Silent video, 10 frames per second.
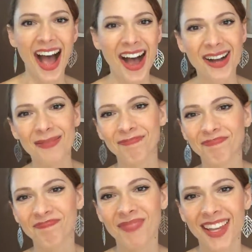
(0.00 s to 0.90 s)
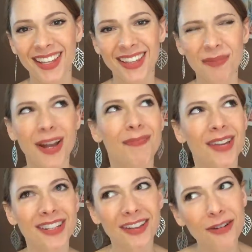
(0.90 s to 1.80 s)
there might
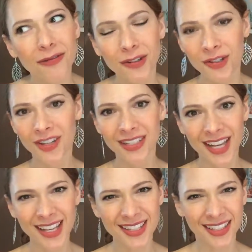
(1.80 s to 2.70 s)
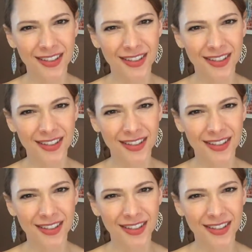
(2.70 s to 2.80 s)
be another food you can test.